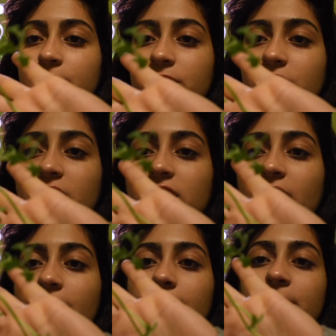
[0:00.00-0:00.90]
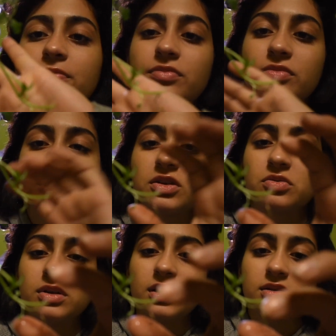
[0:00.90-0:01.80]
like that. This
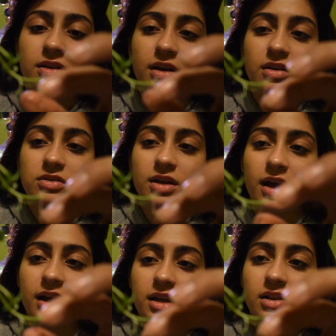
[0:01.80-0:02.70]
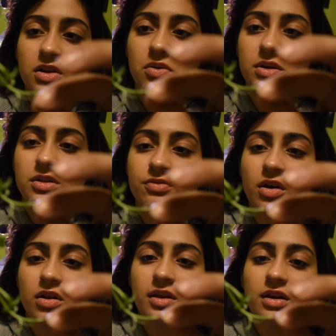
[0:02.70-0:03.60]
one has like tiny little ones
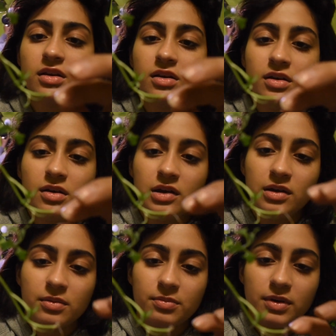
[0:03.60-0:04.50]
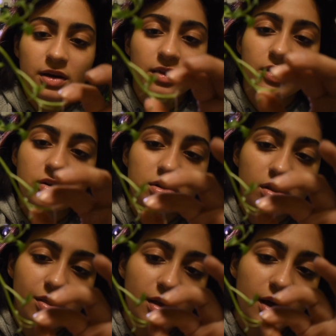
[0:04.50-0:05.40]
falling, but there's a
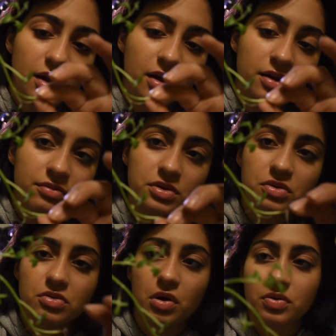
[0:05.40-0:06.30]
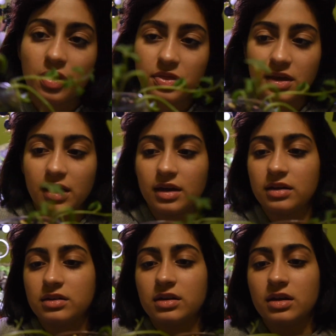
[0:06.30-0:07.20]
lot of new growth at the
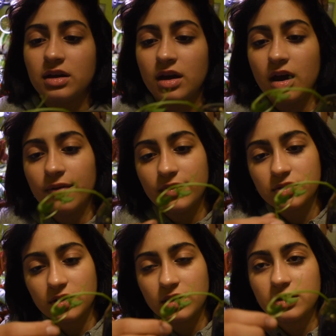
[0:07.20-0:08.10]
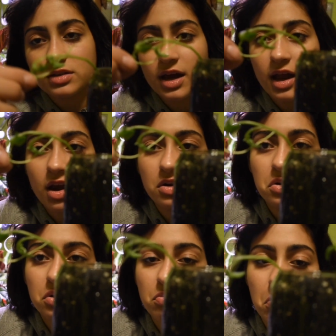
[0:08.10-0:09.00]
end, and there's an entire
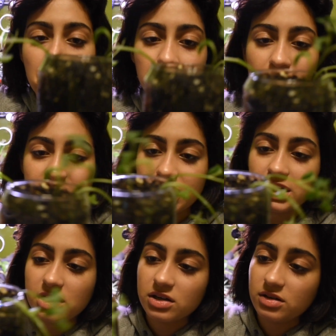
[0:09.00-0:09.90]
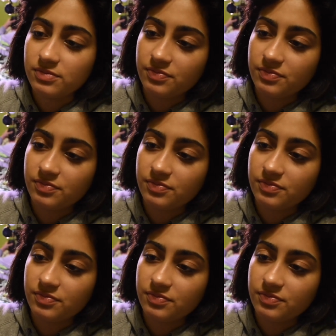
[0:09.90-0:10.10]
new growth right here.